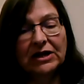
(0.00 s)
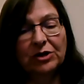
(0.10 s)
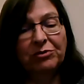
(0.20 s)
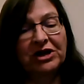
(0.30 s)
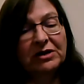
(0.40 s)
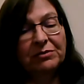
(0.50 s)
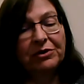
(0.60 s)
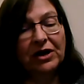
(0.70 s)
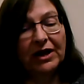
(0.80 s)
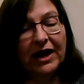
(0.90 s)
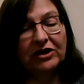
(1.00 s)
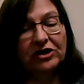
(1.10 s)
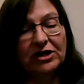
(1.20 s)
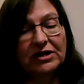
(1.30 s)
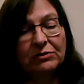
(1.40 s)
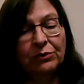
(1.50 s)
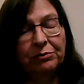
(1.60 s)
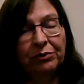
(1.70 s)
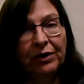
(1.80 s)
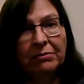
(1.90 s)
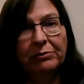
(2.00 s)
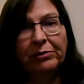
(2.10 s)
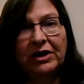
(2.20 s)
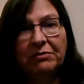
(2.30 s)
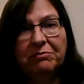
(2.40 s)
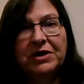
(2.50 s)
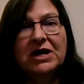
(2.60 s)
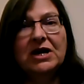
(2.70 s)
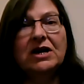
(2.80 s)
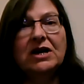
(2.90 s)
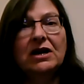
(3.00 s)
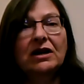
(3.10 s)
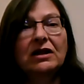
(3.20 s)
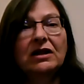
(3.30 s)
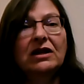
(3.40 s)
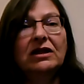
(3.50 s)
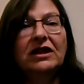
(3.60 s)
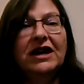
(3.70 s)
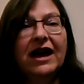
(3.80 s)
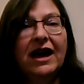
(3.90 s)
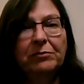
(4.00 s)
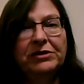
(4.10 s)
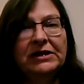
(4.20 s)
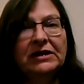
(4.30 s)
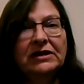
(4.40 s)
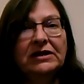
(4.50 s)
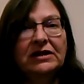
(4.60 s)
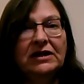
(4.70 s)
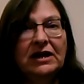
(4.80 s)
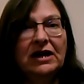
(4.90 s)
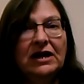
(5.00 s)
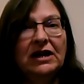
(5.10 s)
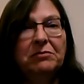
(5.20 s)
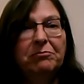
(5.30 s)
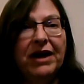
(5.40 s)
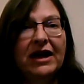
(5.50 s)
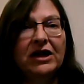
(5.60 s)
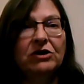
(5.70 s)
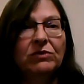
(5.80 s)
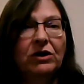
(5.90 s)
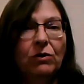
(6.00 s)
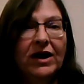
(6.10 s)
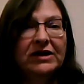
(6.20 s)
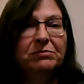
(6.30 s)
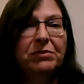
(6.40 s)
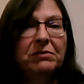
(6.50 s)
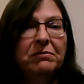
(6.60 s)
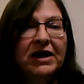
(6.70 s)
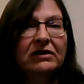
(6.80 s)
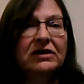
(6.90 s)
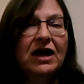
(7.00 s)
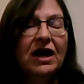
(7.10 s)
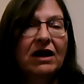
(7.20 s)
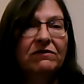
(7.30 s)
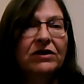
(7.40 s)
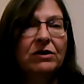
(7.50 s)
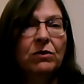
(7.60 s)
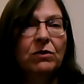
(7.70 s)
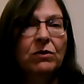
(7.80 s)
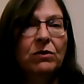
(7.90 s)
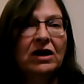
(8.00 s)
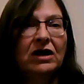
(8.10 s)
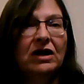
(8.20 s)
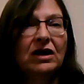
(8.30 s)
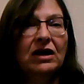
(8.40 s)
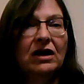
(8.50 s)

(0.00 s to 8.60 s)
municipal elections would probably be that the absentee ballot request be mailed to everyone